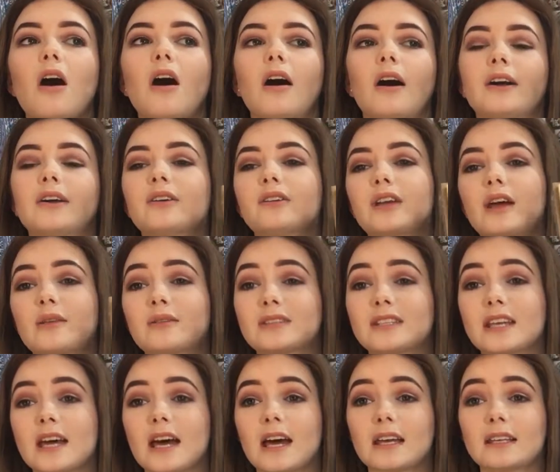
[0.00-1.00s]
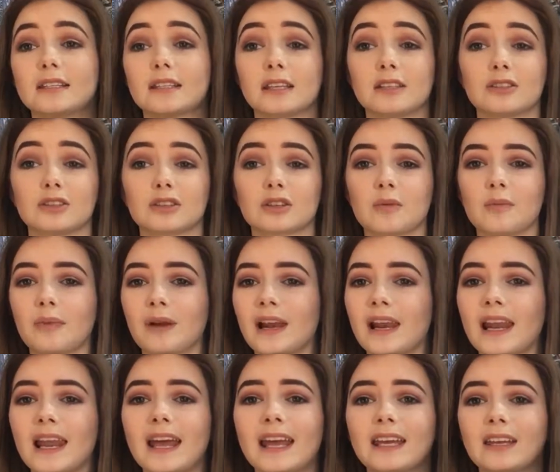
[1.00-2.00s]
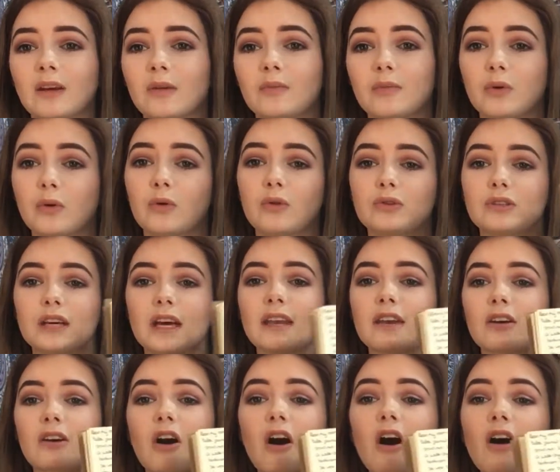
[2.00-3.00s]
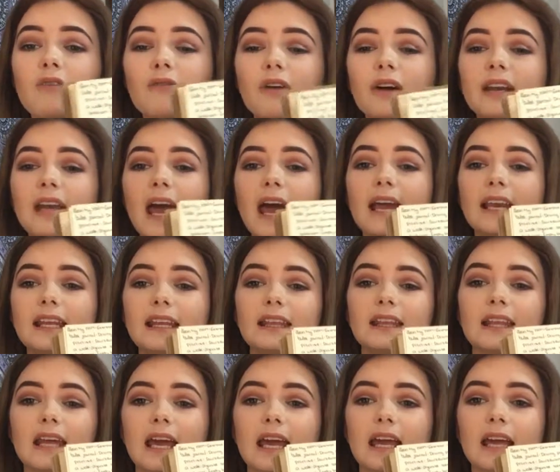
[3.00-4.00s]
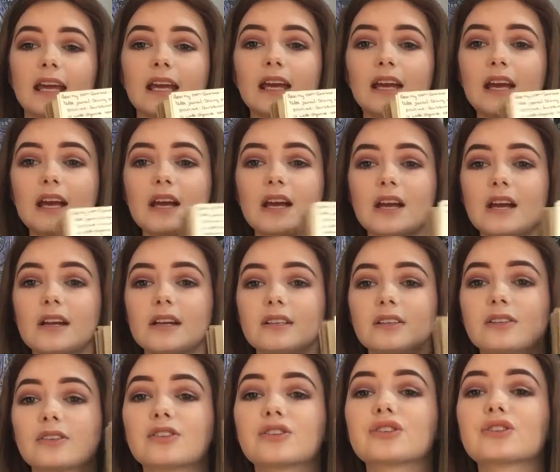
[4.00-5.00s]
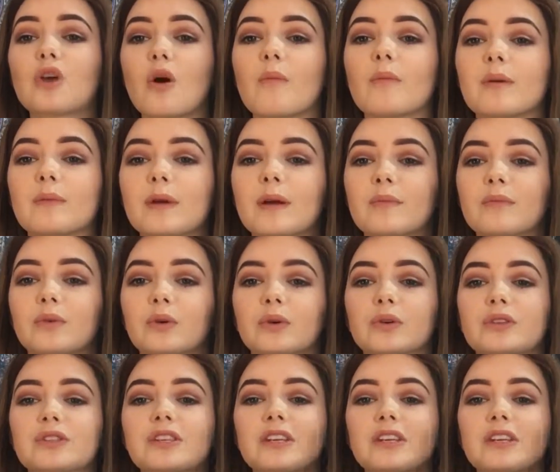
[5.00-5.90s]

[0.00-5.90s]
I go downstairs and just complain I'm bored and I can't find anything to stop me being bored.